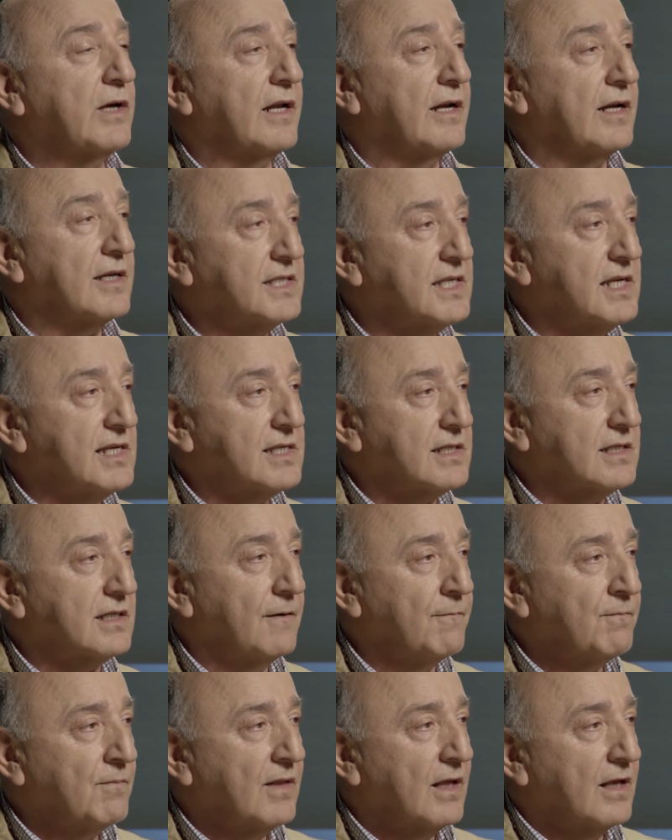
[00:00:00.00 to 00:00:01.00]
assist.
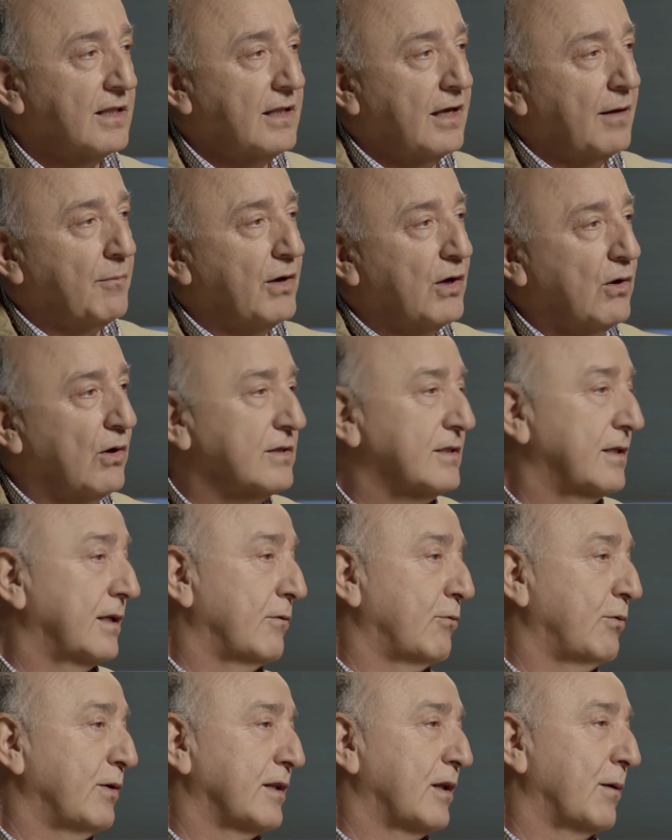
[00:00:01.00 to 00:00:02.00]
Because
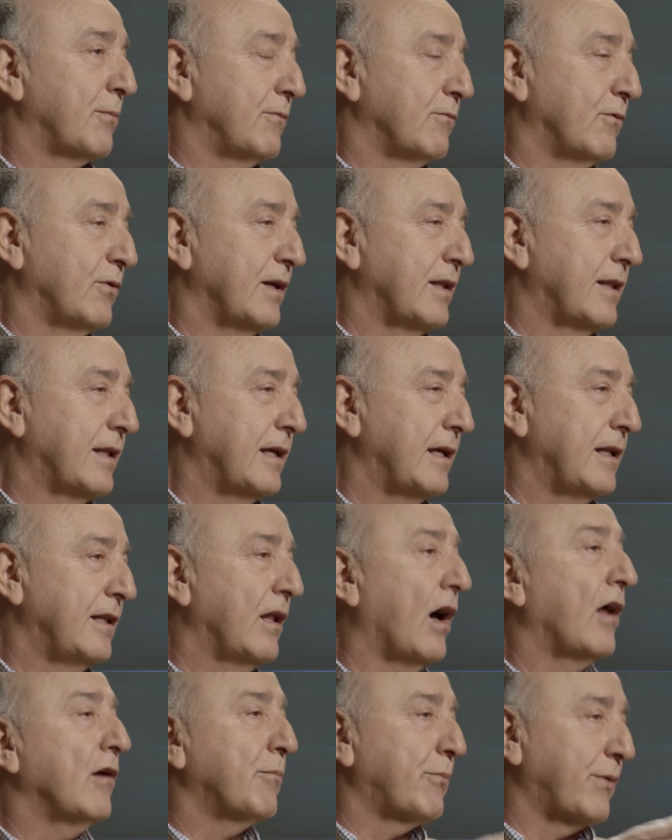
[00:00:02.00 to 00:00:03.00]
with the
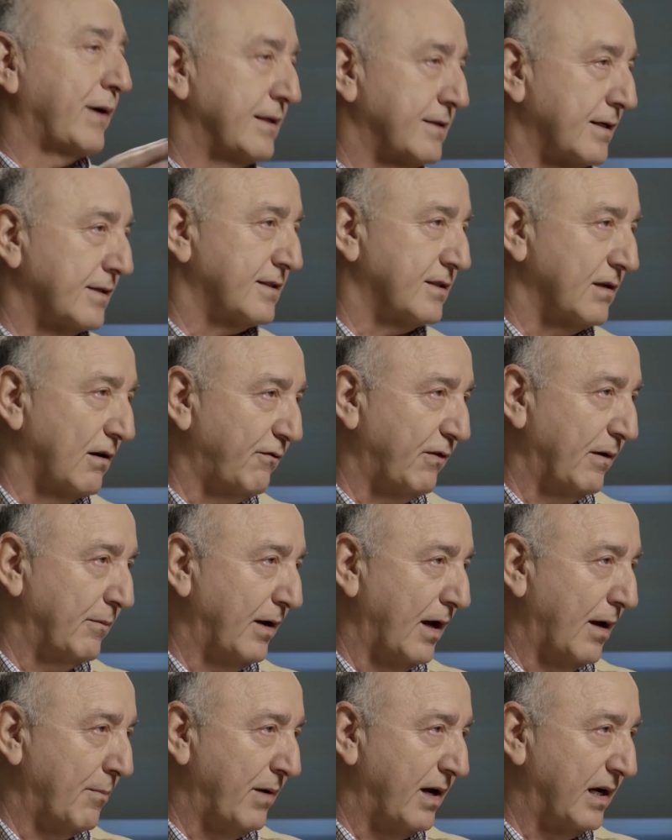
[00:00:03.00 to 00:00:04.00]
non-presence of
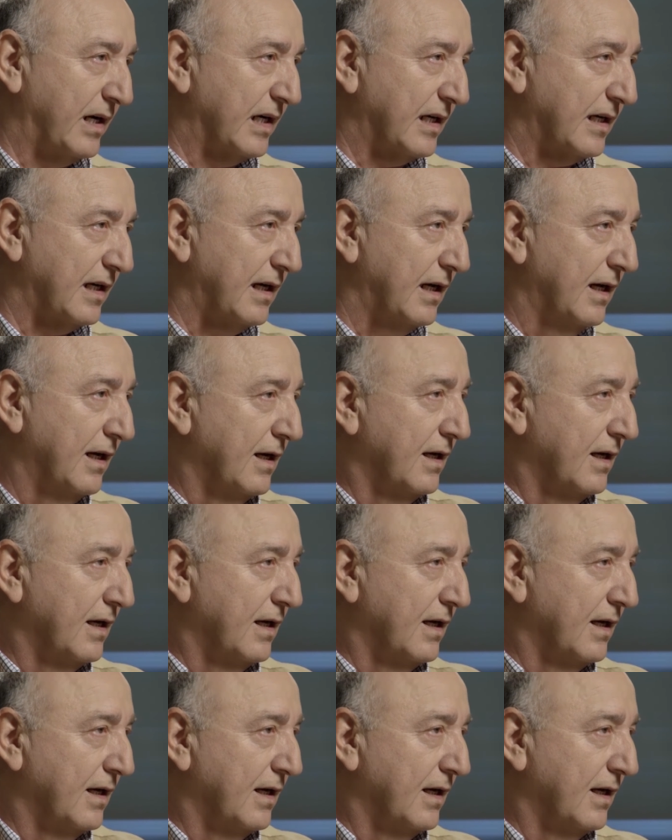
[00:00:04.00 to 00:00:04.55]
America,